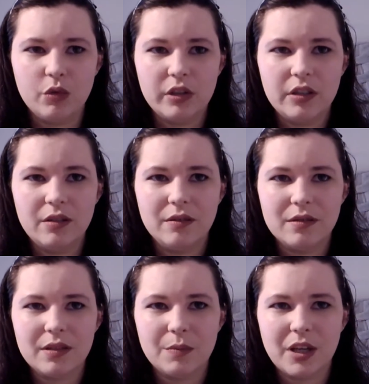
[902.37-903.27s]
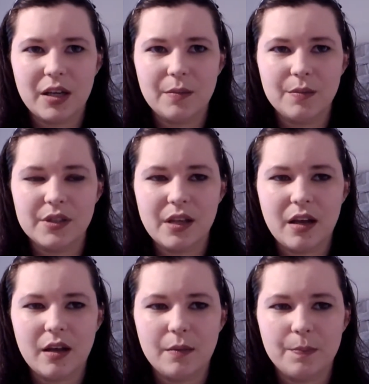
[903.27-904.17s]
would sometimes
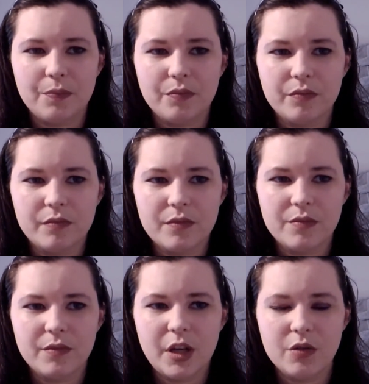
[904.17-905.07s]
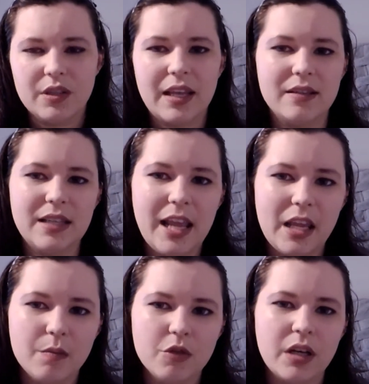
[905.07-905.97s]
say his
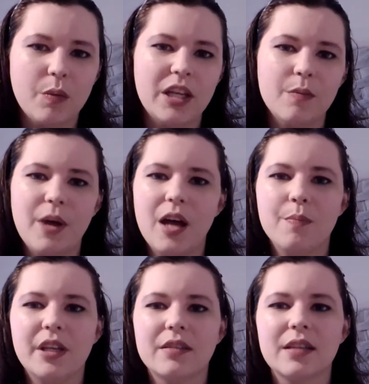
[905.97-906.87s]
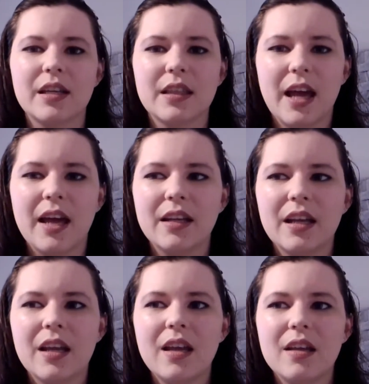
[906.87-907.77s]
name, try to wake him up, things like that.
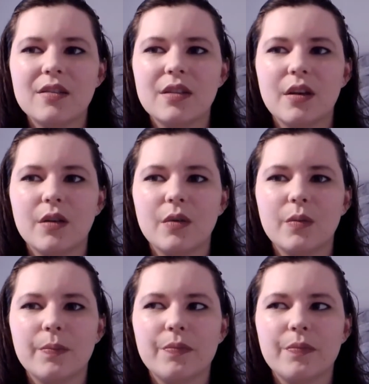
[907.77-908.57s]
So